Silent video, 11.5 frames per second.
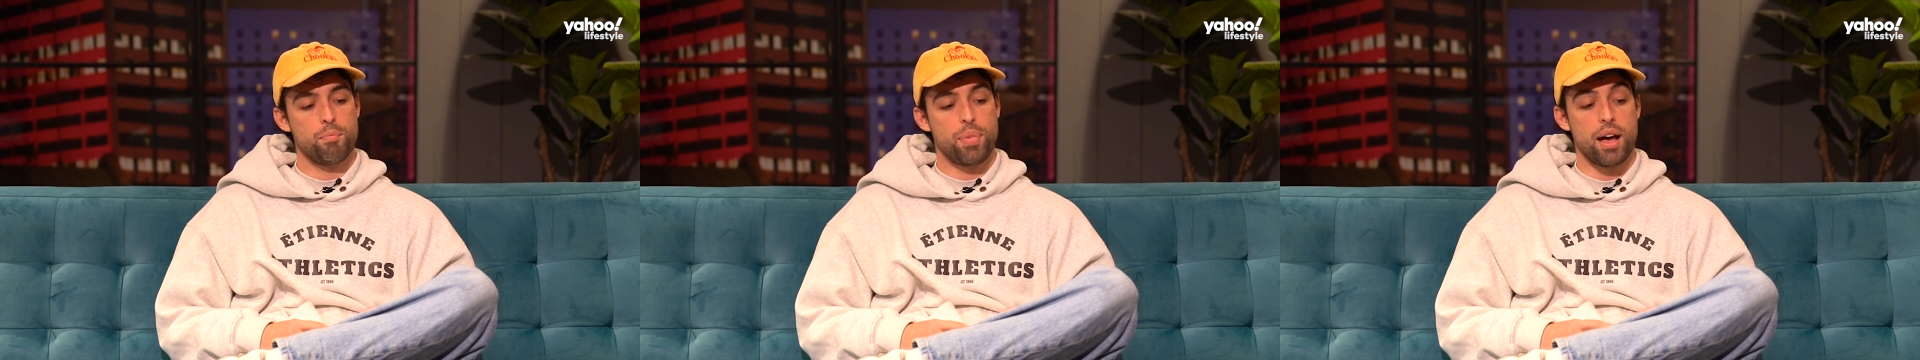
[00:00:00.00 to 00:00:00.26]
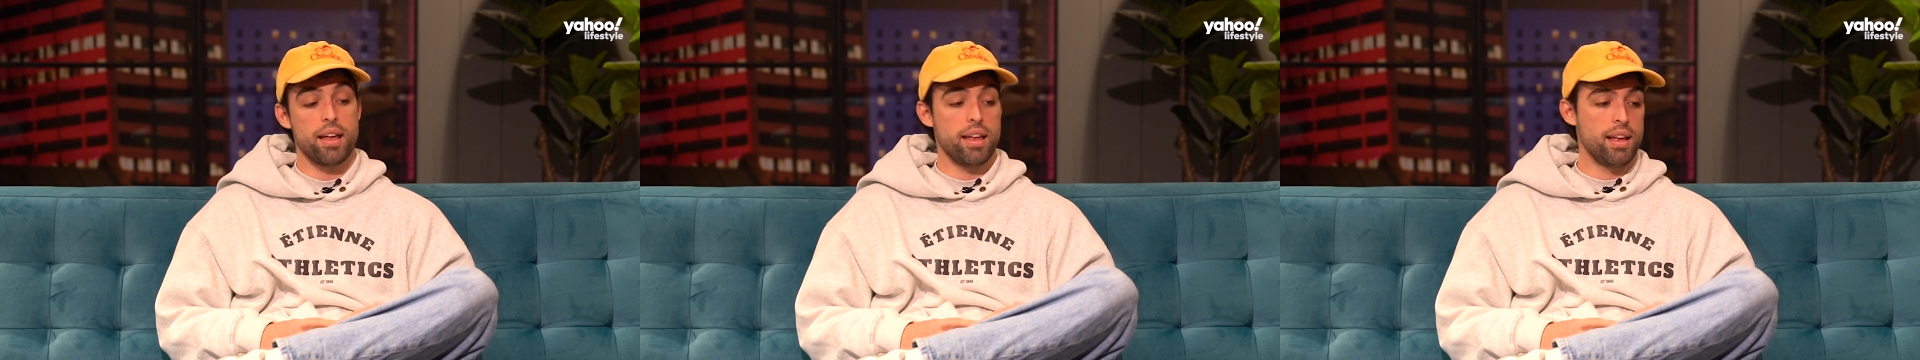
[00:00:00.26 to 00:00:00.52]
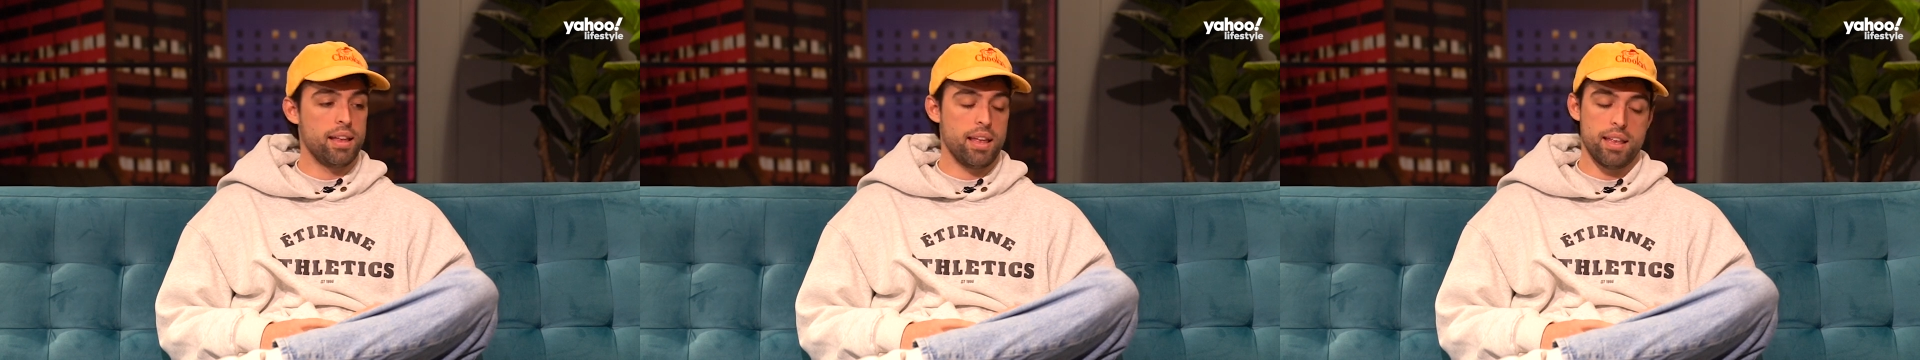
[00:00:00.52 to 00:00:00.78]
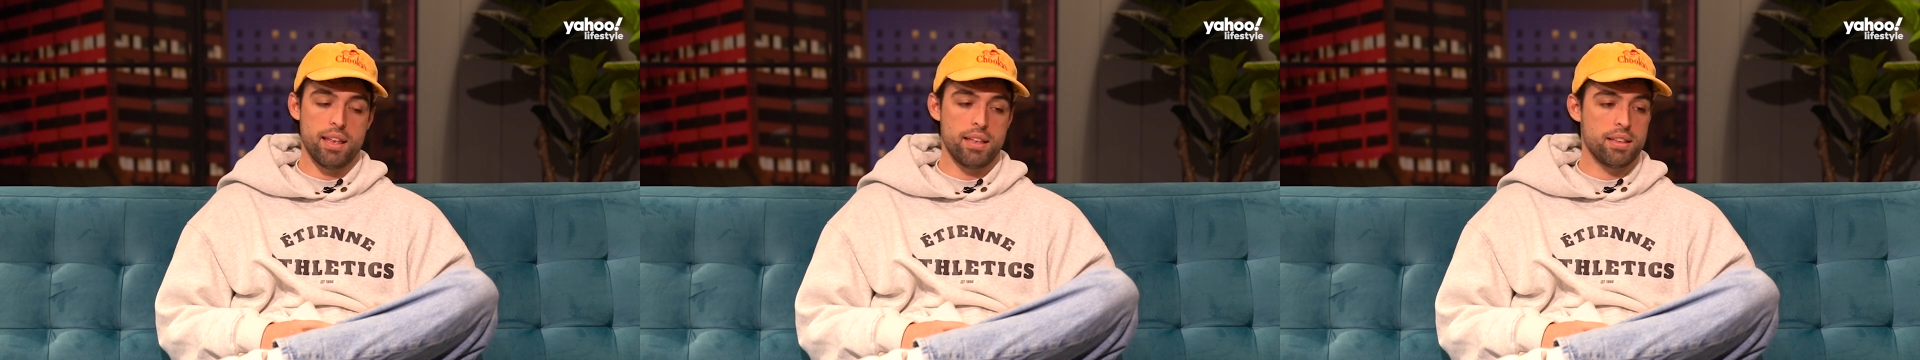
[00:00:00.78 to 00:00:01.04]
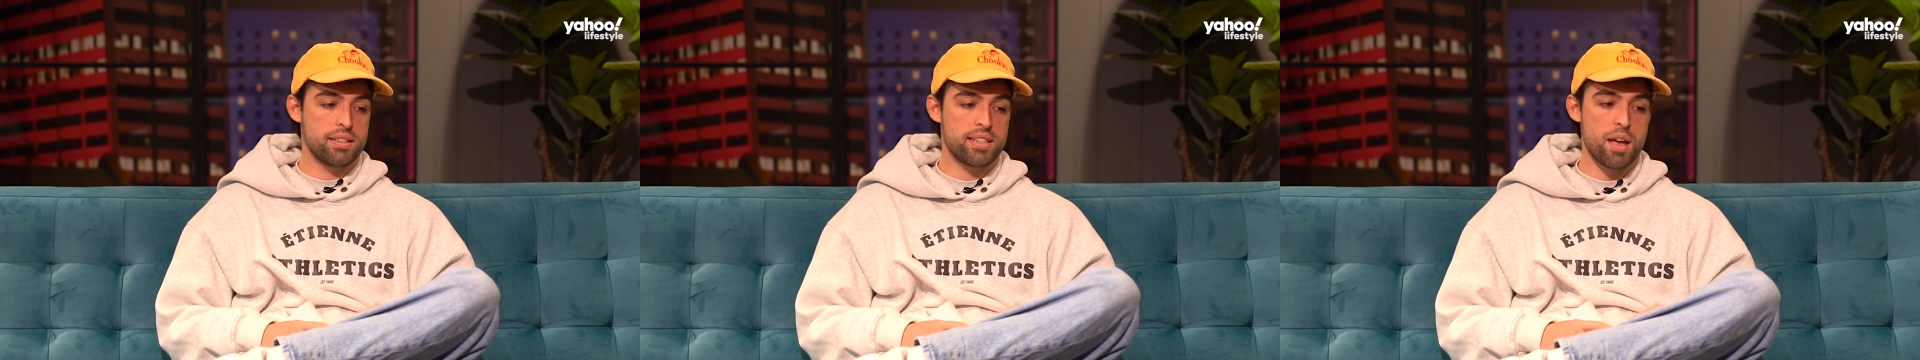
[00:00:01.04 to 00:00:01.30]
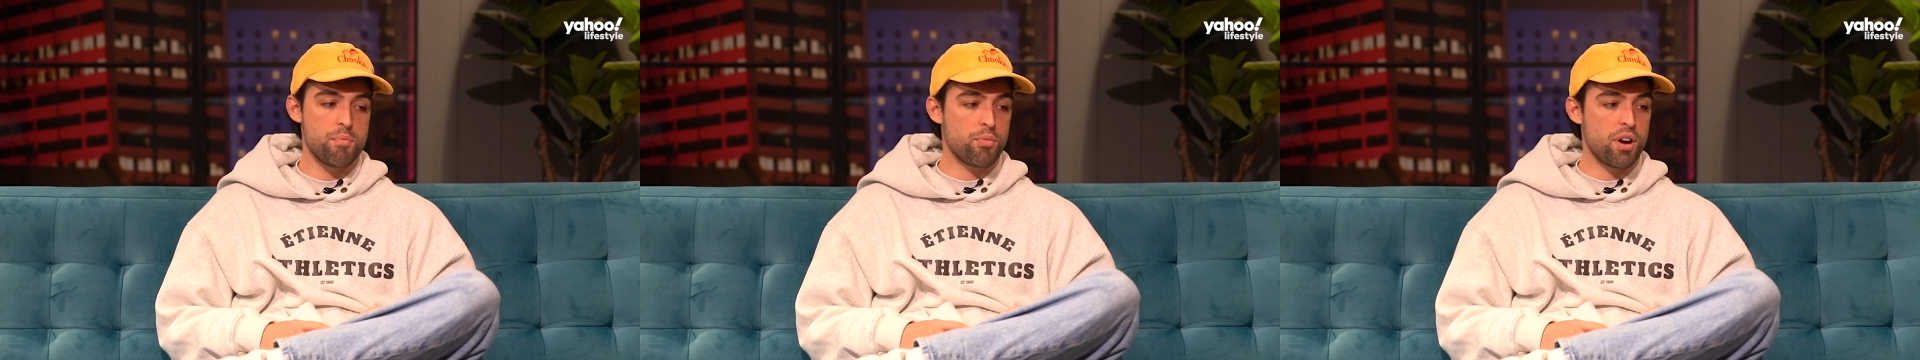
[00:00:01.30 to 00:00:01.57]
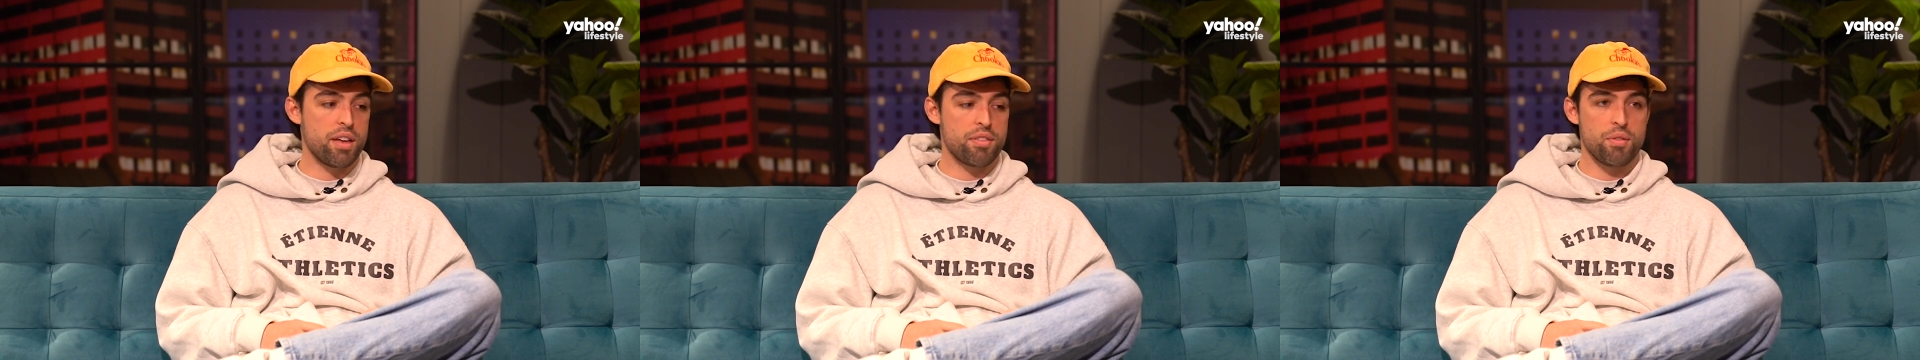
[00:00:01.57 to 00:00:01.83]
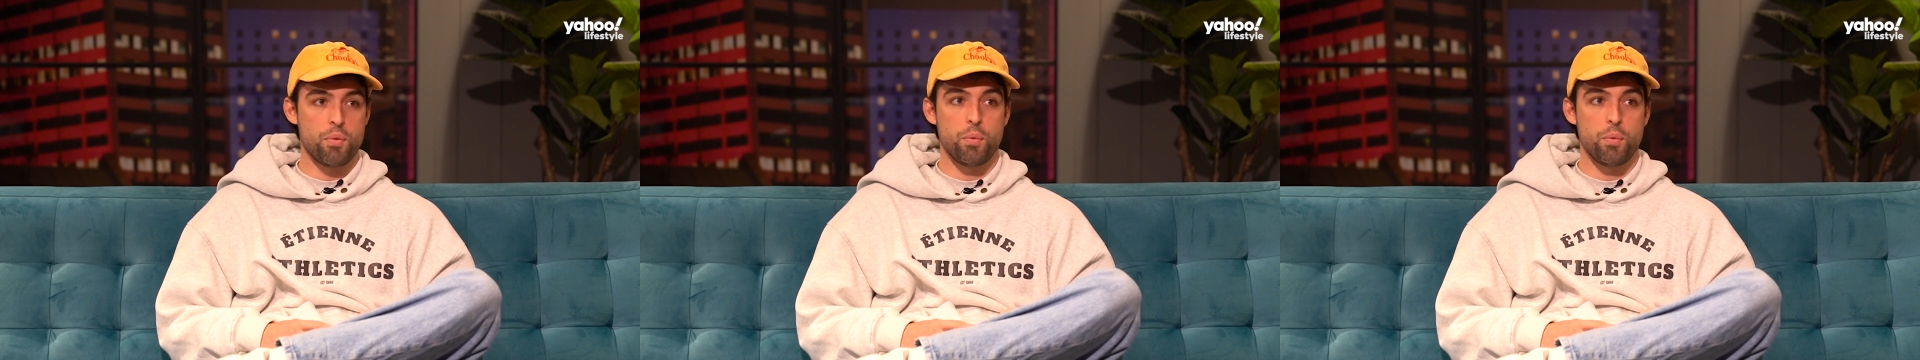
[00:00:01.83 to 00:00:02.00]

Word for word: but it, in the same breath,